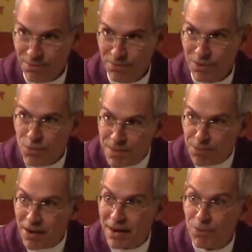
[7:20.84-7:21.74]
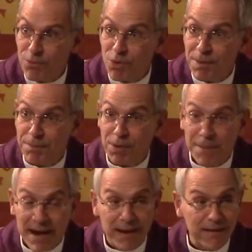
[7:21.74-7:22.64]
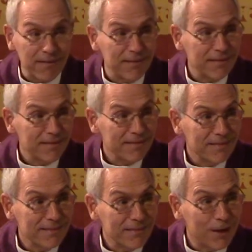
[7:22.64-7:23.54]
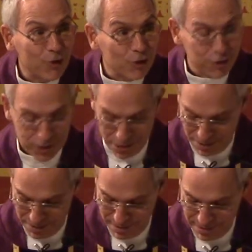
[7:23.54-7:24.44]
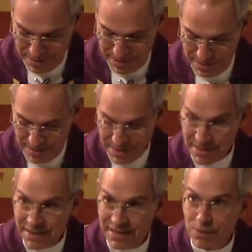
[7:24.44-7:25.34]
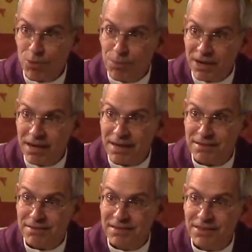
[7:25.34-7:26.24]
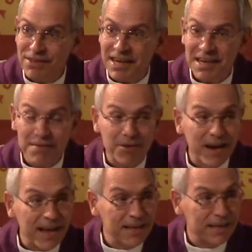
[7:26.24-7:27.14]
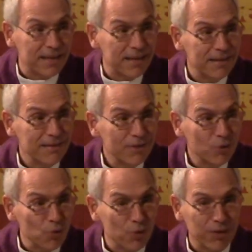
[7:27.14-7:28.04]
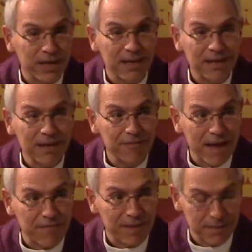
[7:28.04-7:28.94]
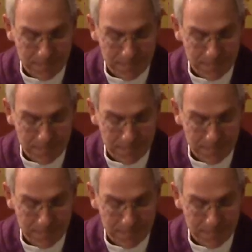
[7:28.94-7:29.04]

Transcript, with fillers: When we pray, we will be prepared, alert, and He will bring us into that never ending glory of heaven.